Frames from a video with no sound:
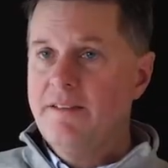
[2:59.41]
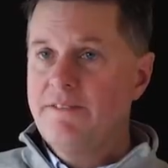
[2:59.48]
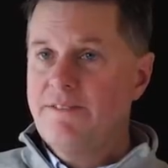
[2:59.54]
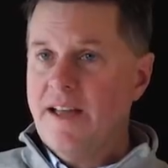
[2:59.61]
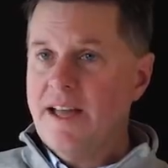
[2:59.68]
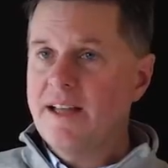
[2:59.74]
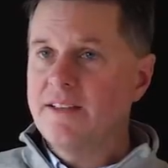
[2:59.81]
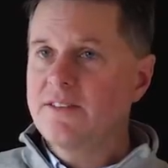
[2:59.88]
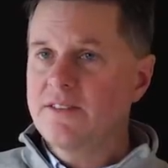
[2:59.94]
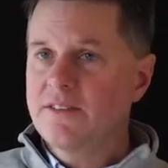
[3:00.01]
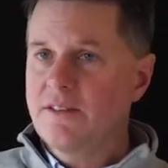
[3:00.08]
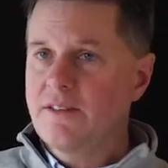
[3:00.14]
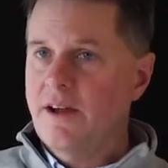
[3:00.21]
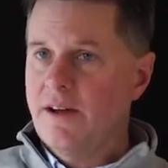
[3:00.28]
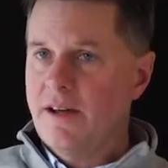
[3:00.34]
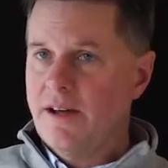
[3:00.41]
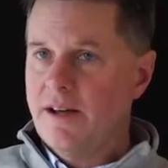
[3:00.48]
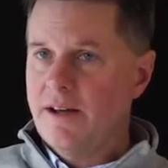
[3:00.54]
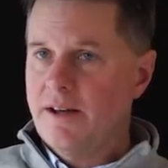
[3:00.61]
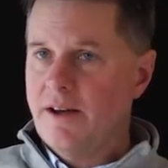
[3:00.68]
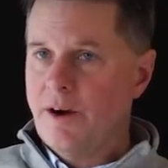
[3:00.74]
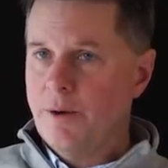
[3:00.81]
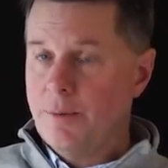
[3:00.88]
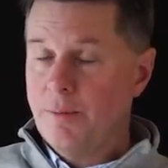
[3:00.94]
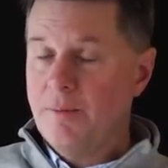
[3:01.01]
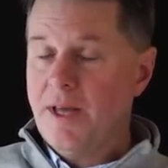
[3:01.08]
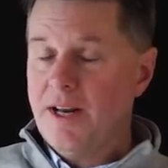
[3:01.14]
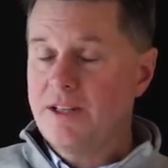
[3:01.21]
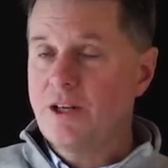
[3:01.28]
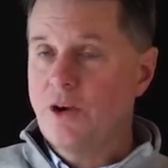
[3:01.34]
Fans uh, are
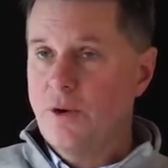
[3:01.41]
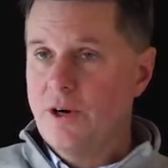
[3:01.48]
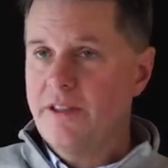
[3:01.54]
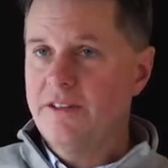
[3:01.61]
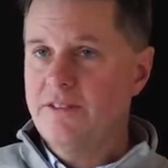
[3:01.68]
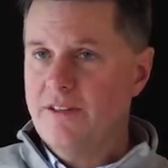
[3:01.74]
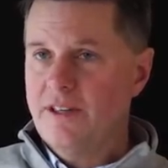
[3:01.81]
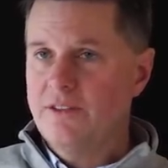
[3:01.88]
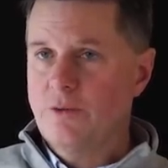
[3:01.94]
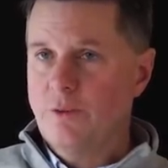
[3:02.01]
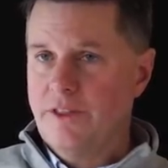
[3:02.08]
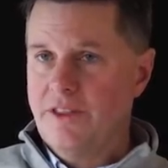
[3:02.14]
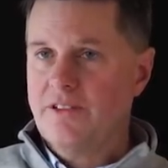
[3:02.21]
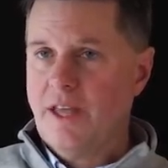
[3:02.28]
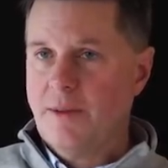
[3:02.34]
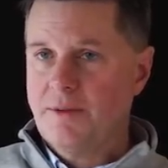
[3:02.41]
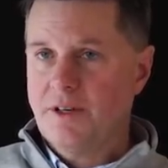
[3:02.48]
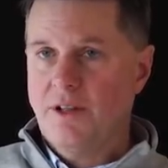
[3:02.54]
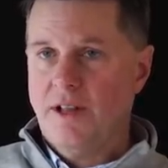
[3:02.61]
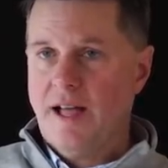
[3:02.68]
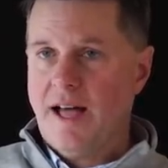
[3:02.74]
permitted to go into this season with a skeptical